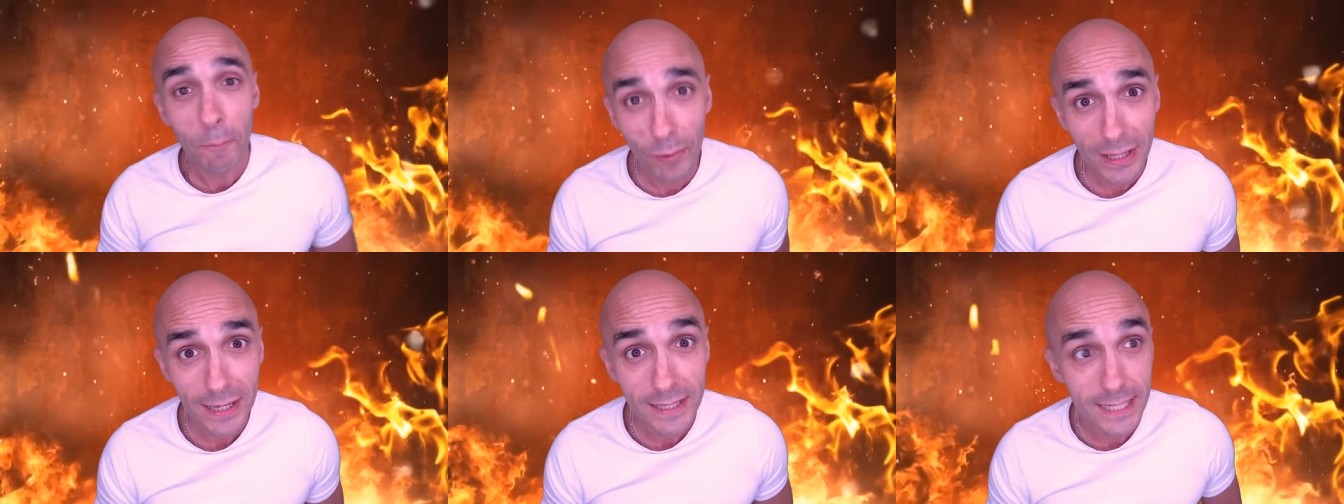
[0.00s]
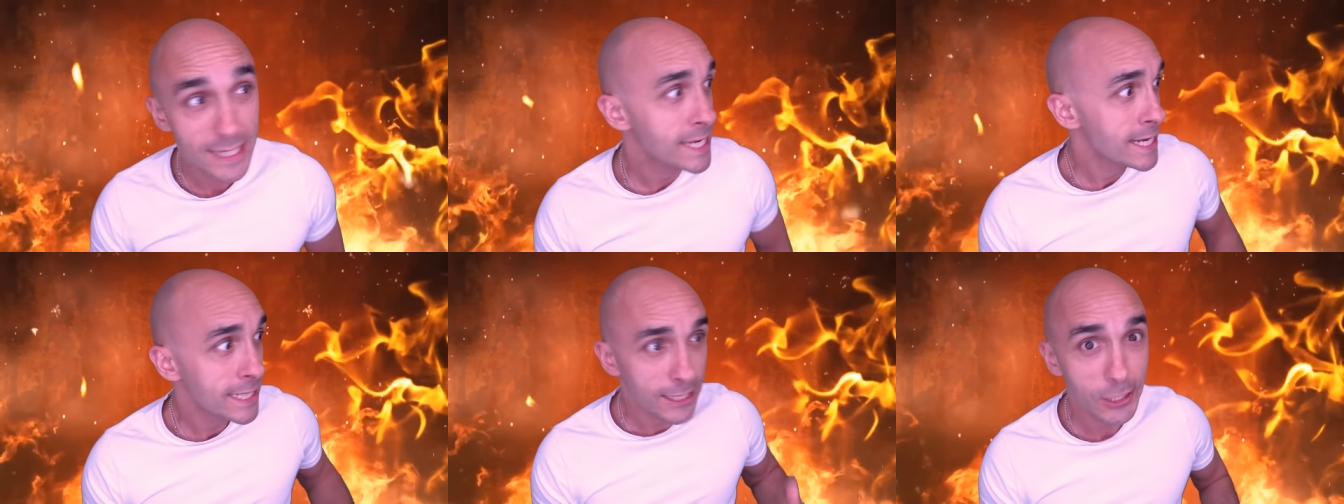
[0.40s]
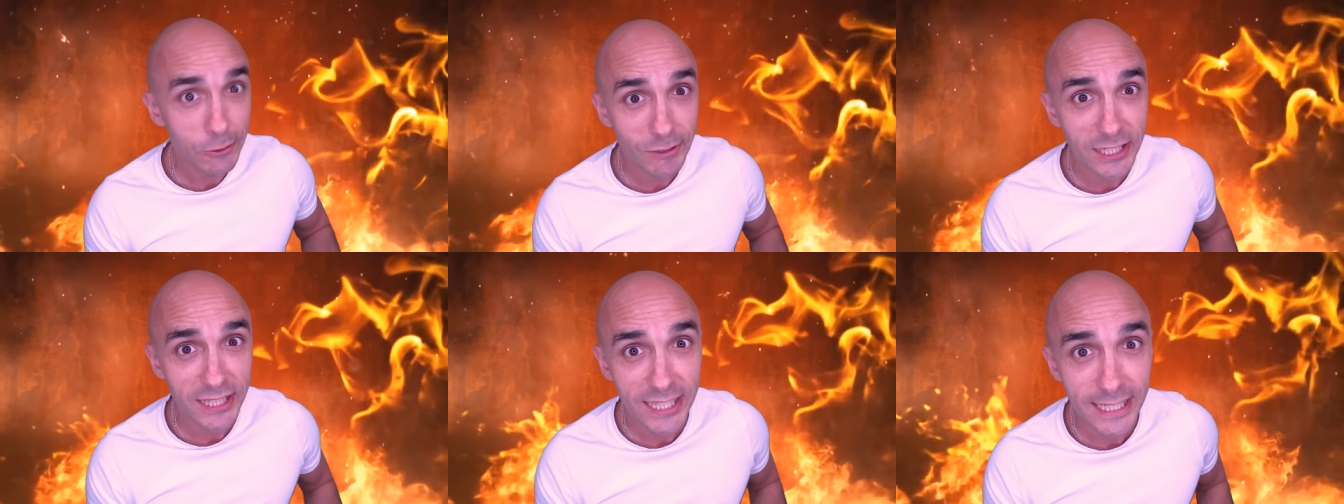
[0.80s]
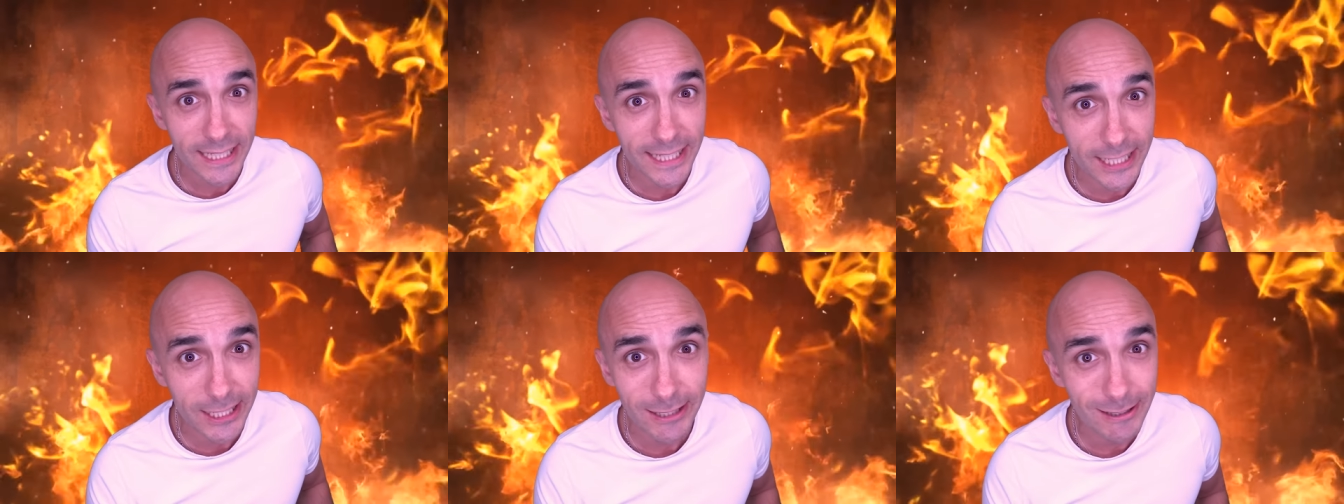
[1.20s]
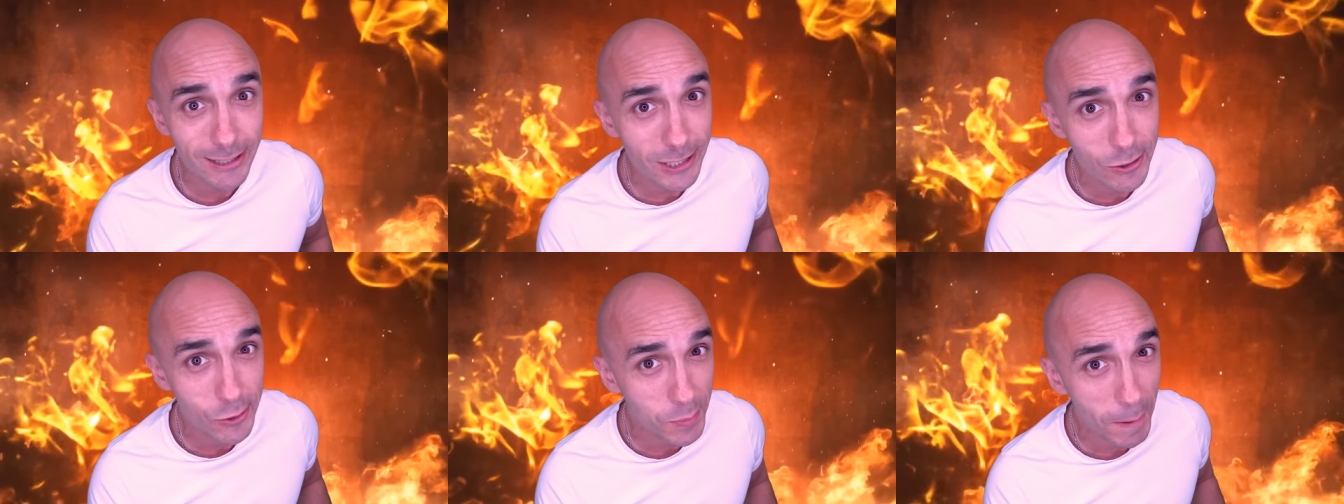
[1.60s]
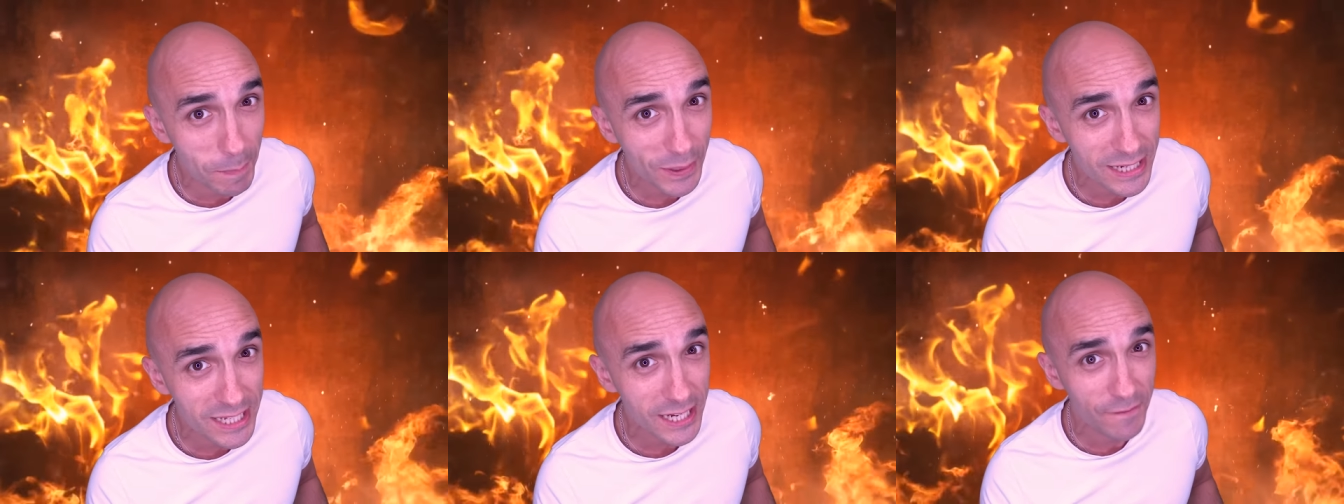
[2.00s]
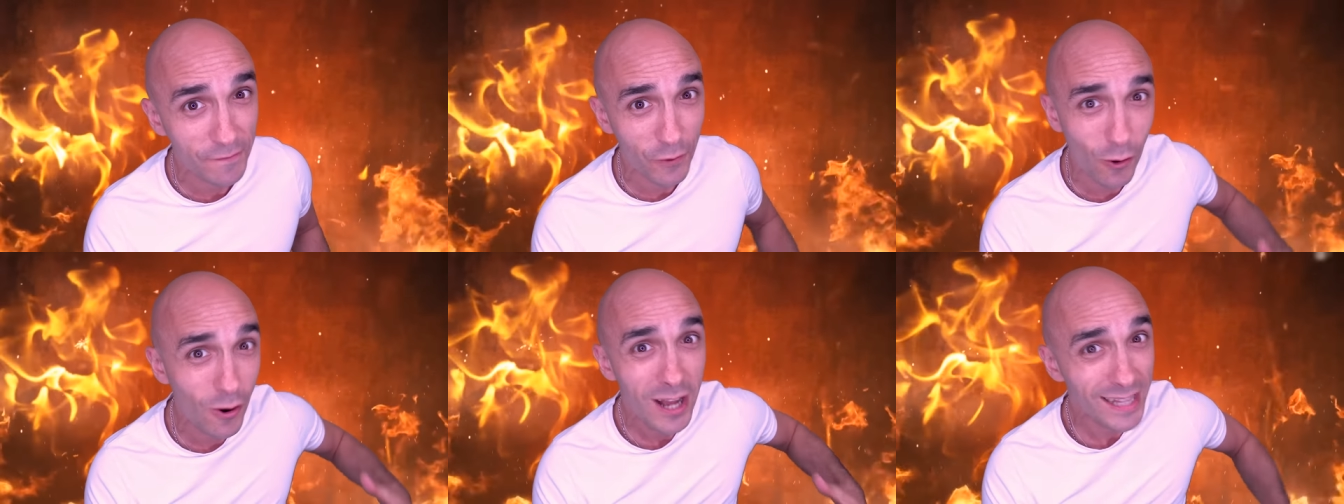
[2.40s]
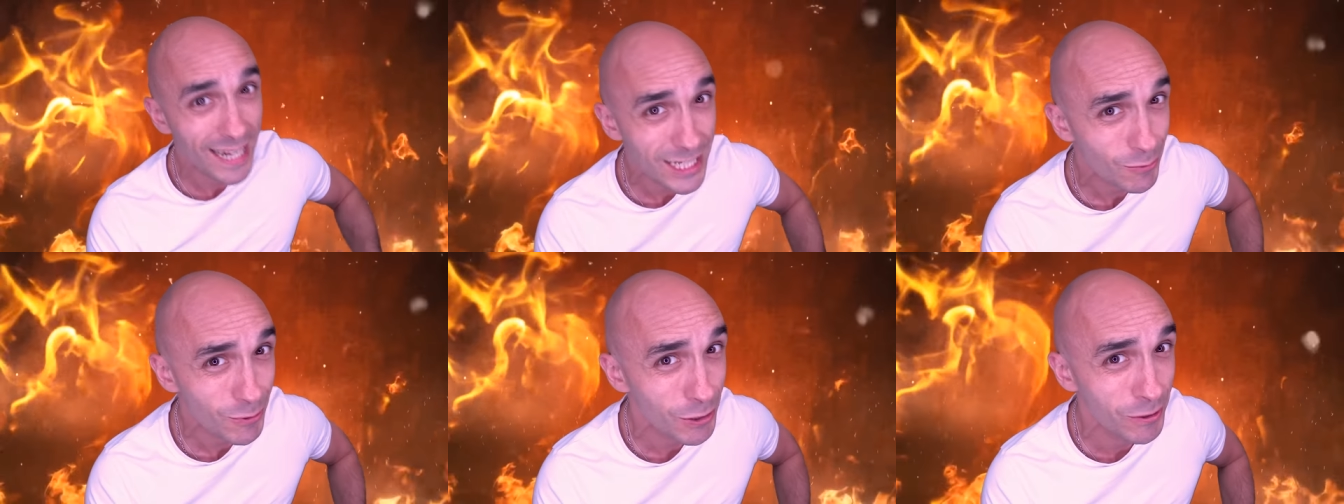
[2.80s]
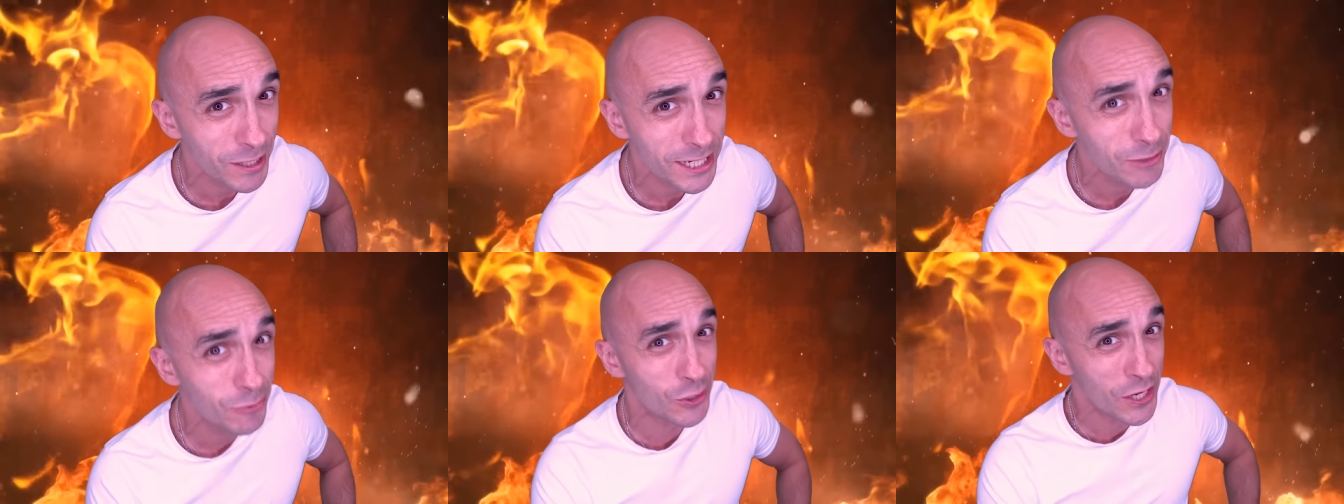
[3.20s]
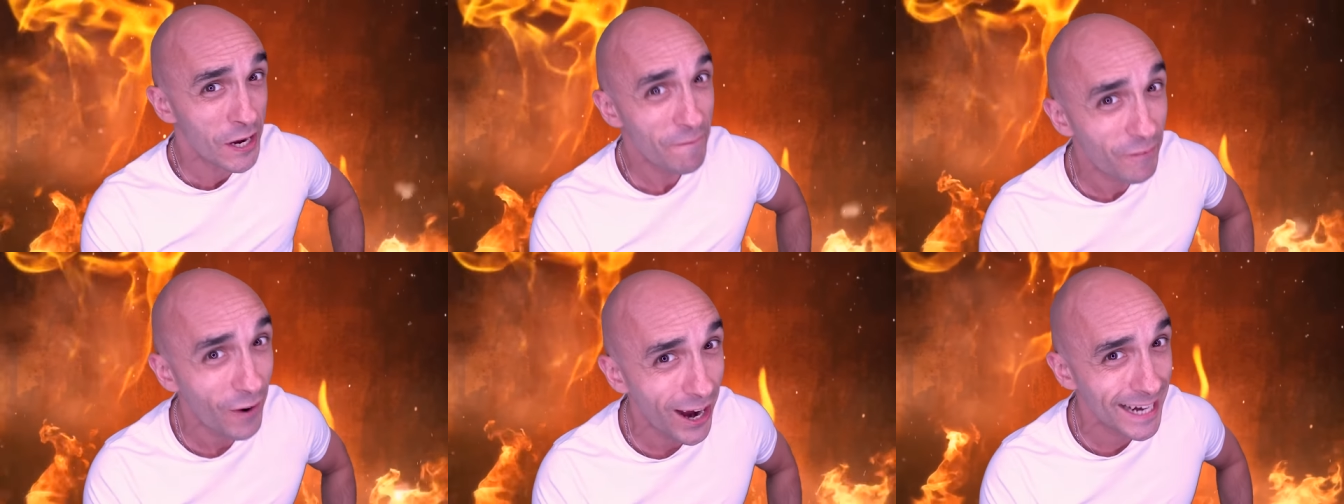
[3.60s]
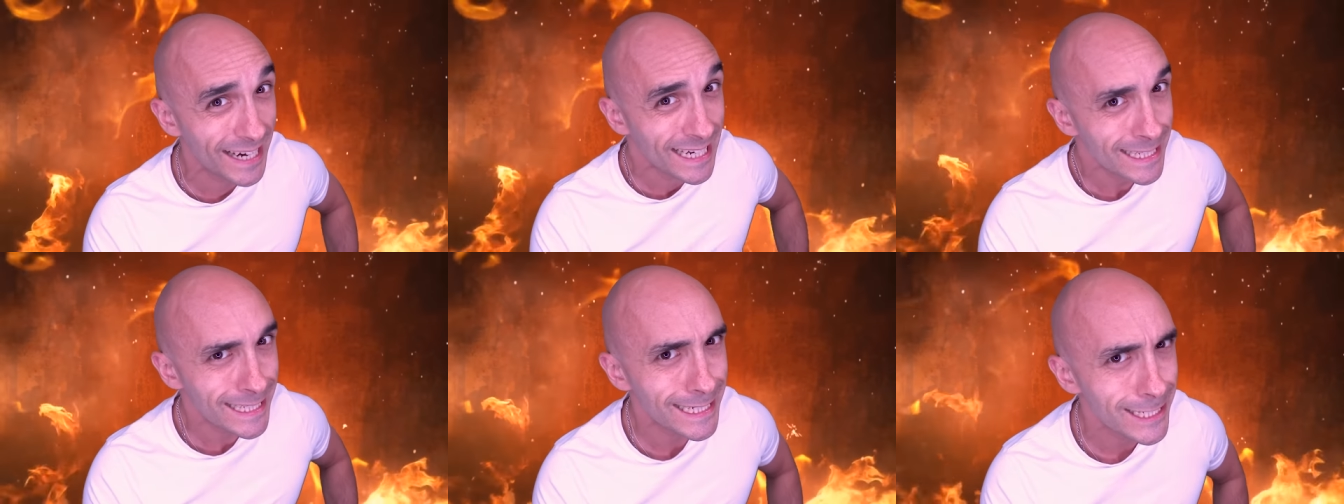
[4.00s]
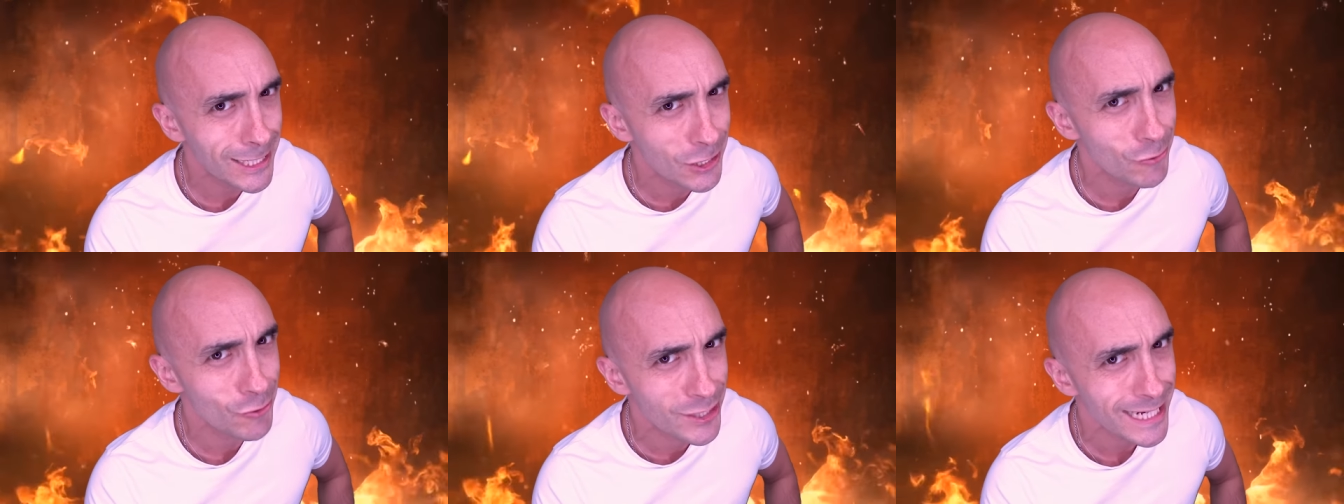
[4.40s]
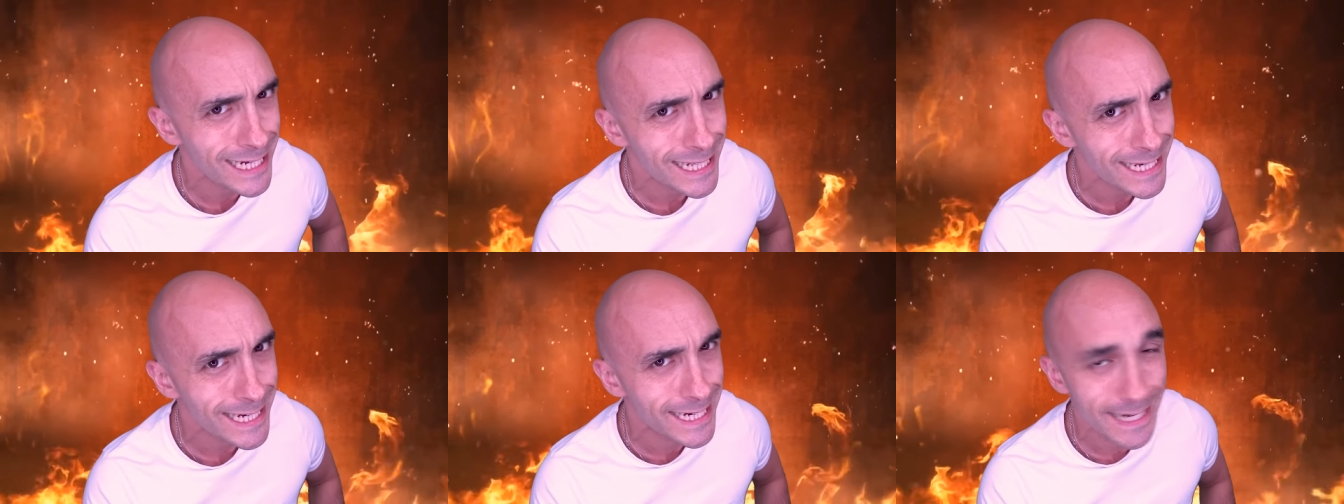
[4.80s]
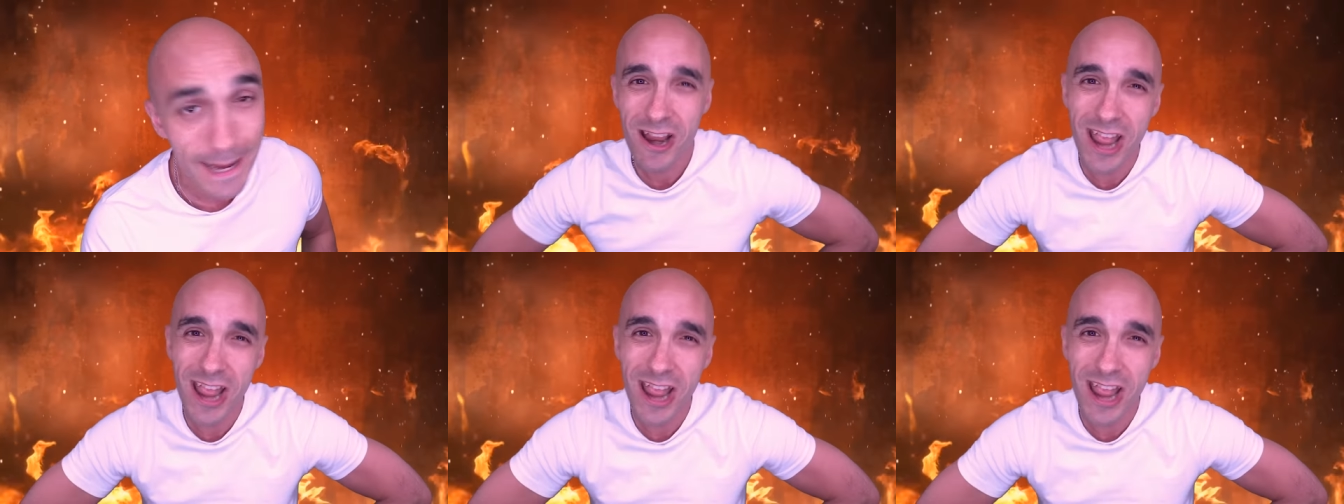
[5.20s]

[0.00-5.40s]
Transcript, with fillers: Brilliant! The only thing I can't use my PC for, that's what you want to use. Fine, let's use that then.